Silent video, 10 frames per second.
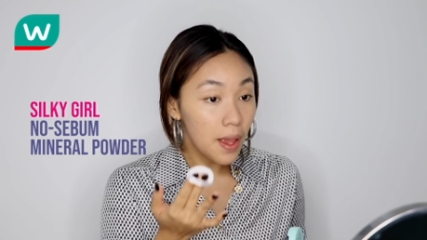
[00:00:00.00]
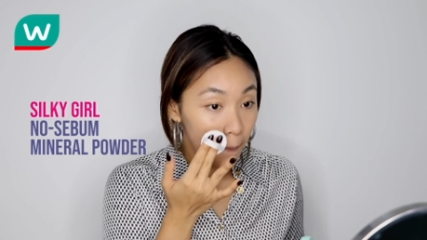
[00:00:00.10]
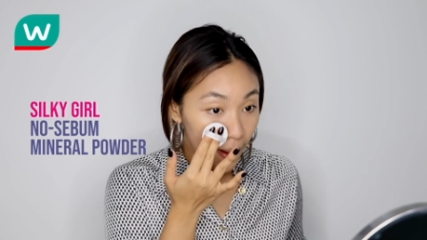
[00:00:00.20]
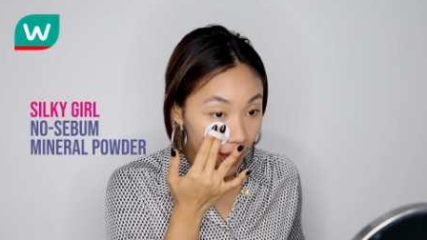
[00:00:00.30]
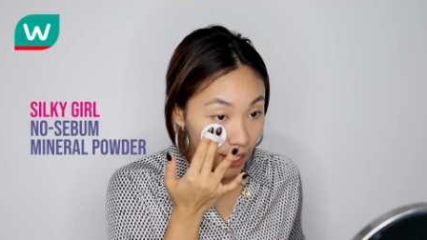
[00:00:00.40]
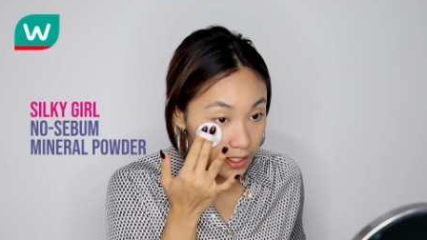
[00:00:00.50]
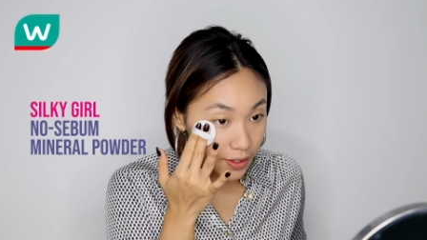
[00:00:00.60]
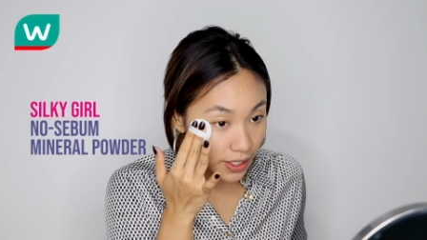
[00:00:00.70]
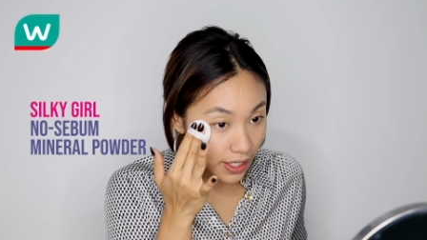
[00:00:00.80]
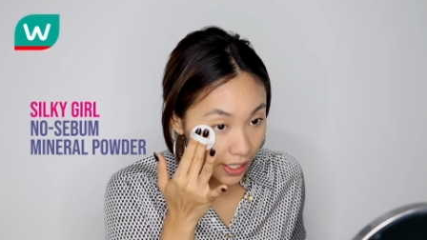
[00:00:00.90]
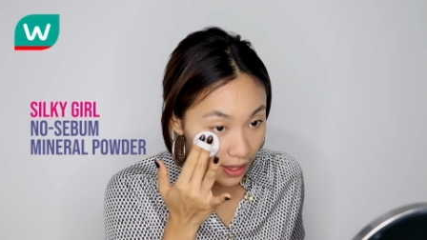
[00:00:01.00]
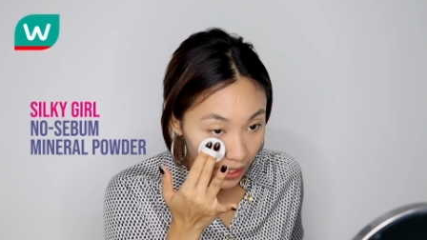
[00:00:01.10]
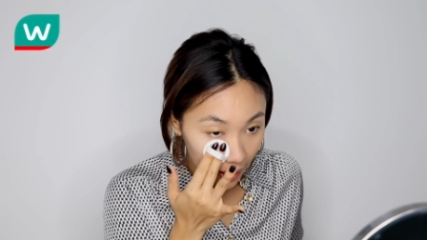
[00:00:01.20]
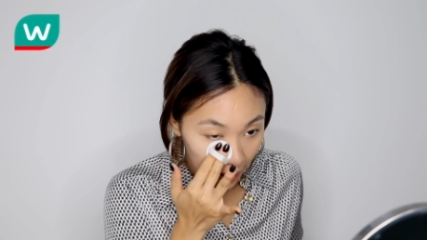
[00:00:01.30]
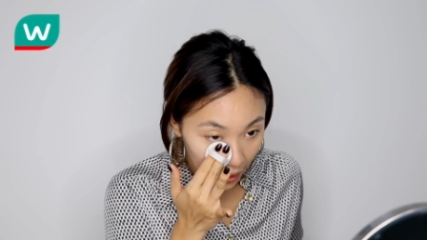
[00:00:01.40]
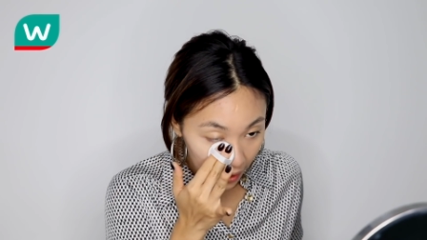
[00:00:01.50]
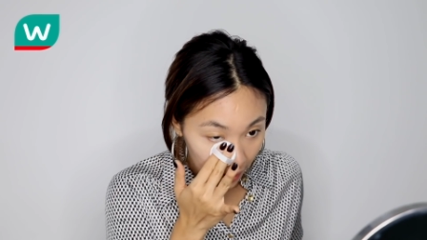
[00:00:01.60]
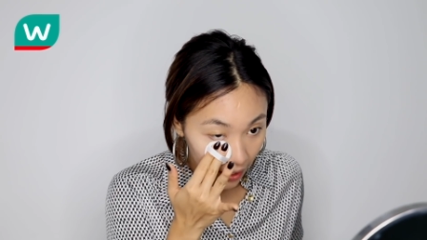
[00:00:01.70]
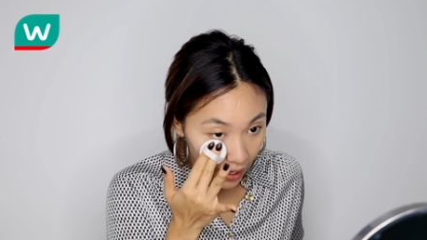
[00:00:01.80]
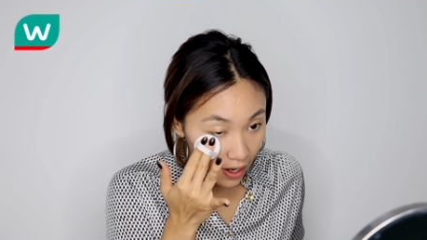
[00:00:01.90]
Pat that's already in there
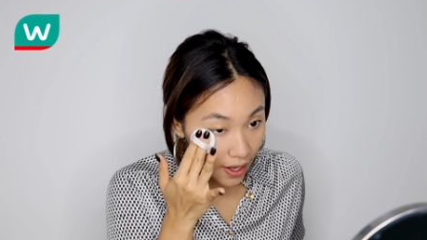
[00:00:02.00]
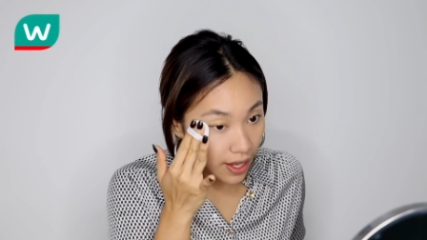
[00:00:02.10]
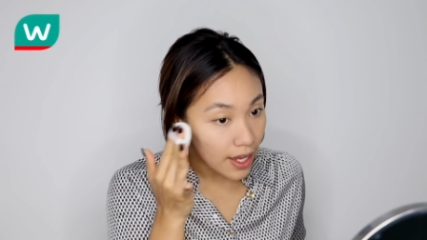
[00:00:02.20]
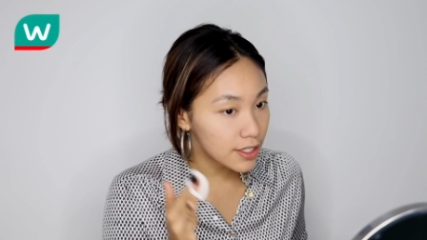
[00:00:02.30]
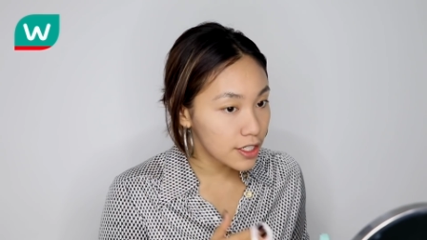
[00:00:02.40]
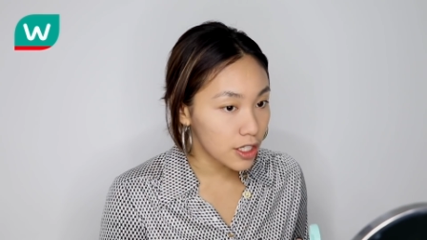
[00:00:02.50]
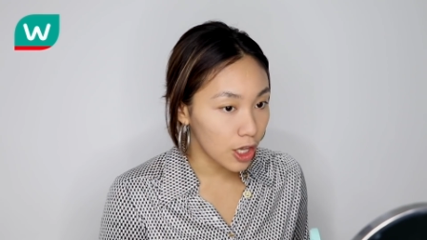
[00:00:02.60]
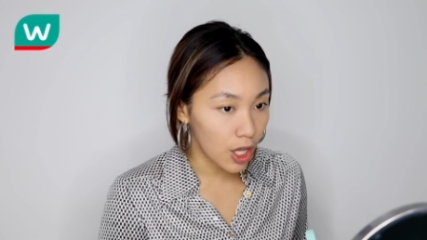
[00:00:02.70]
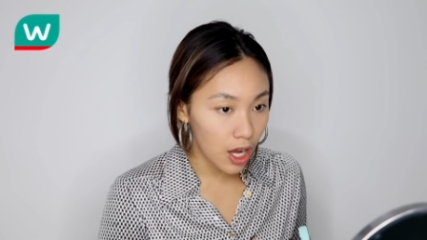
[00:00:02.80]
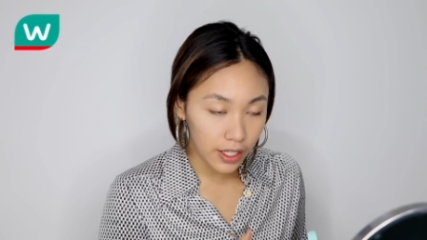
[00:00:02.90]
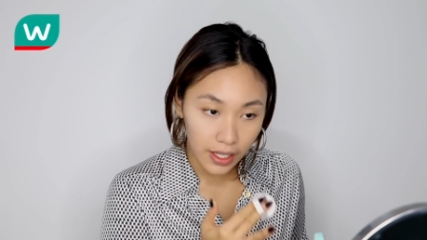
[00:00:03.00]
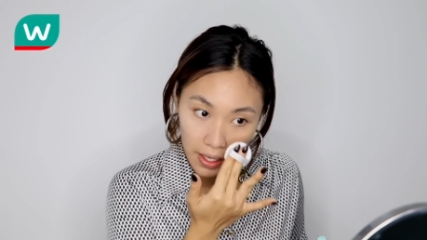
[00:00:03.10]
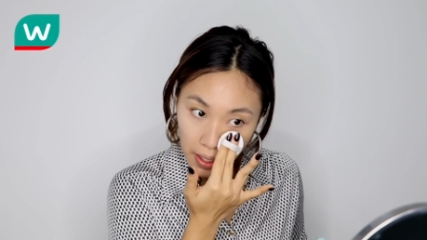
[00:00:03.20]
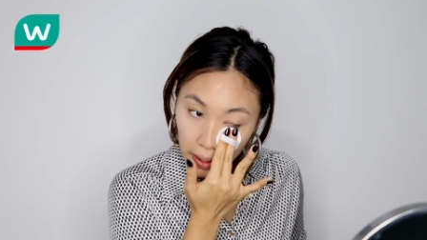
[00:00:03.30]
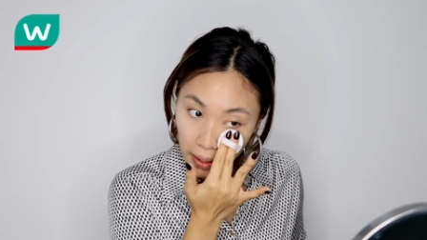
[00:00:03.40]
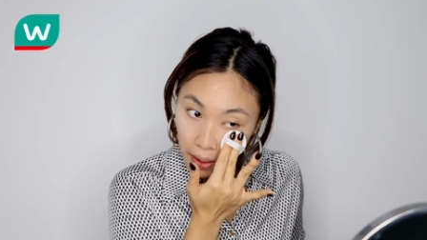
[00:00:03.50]
and just locking